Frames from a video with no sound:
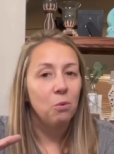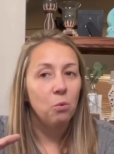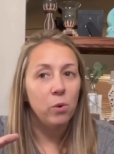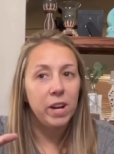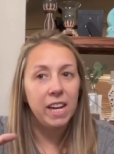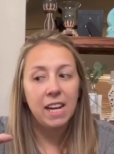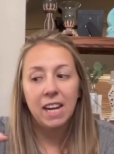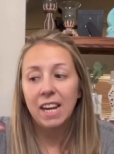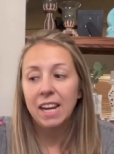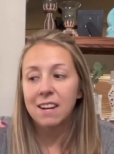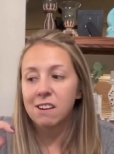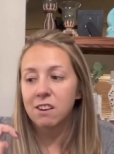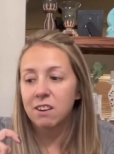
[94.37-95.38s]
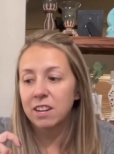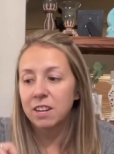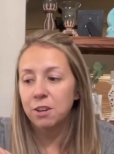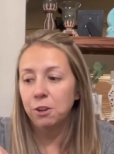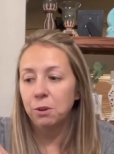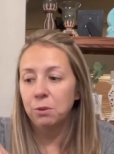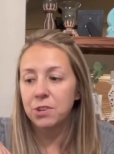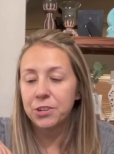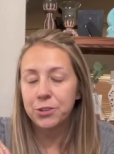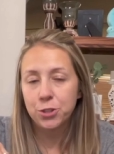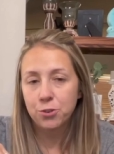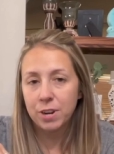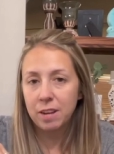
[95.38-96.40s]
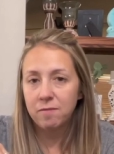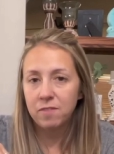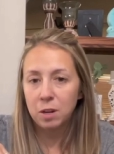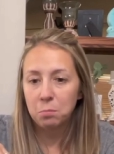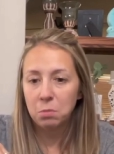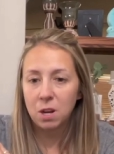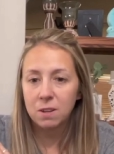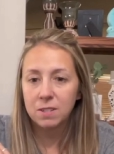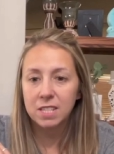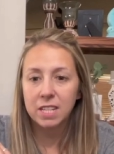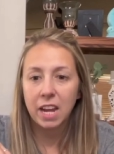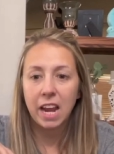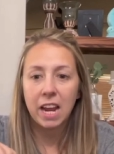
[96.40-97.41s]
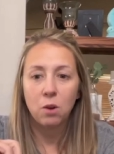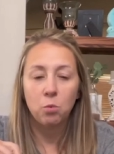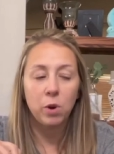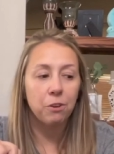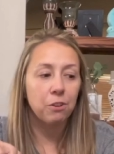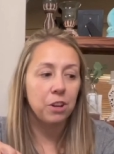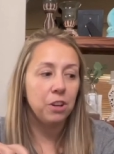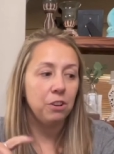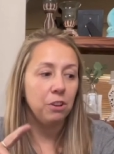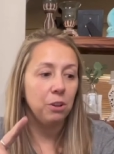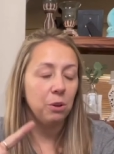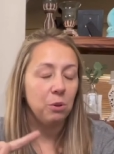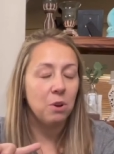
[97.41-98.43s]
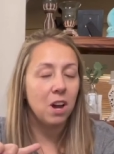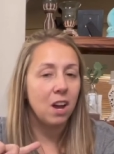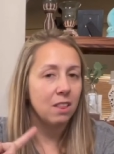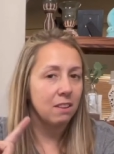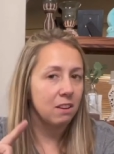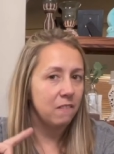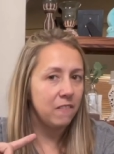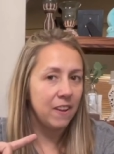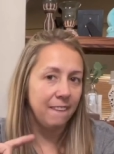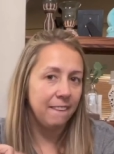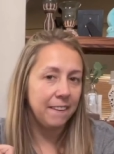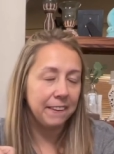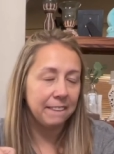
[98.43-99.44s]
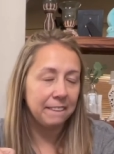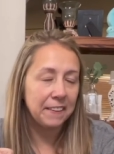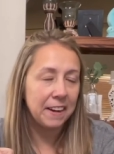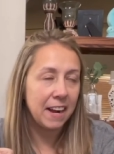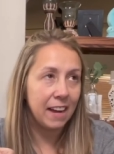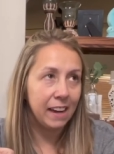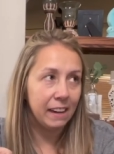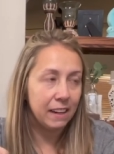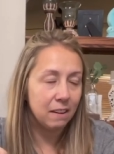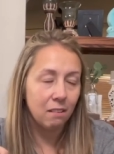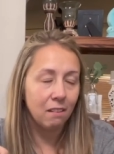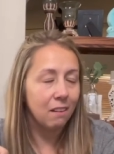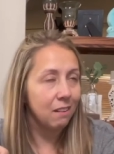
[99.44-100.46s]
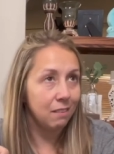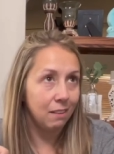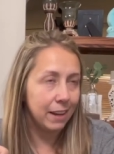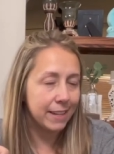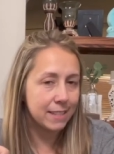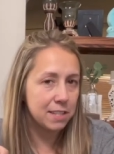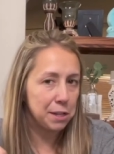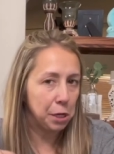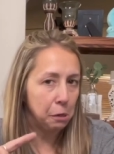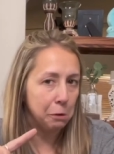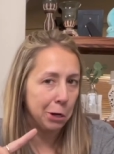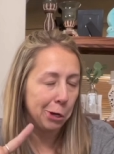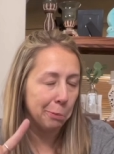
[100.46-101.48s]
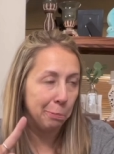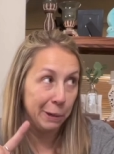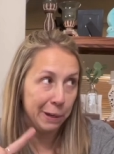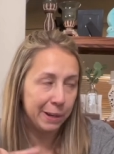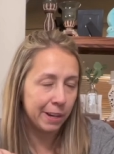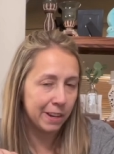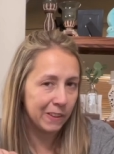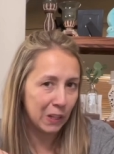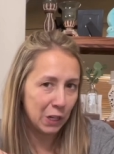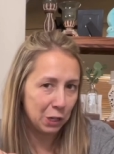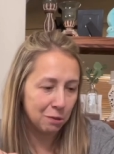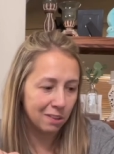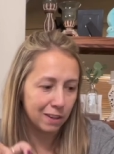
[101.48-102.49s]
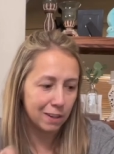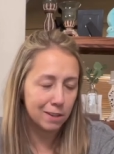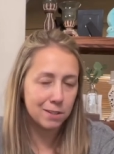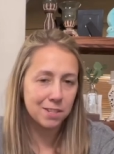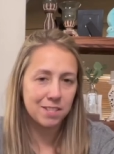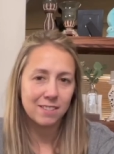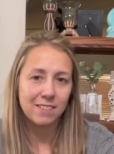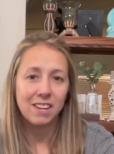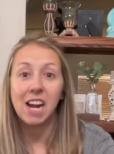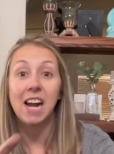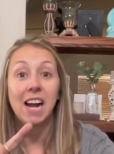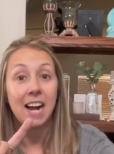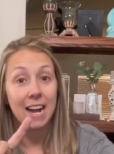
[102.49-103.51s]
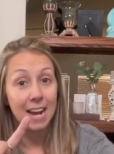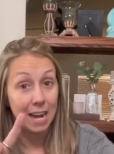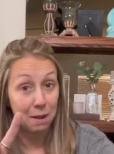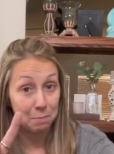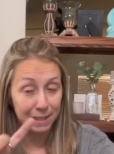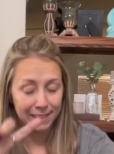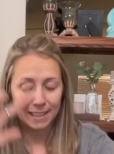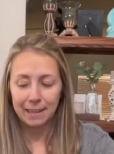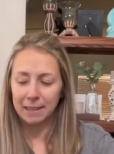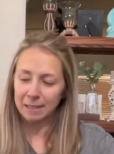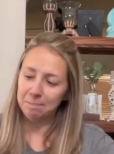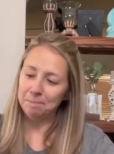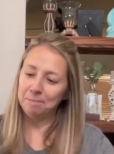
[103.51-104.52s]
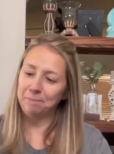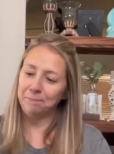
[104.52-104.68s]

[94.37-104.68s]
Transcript: we are gonna do this ThredUp fun box and we're gonna do a little fun thing that I like to do called put it in the universe. I made that up.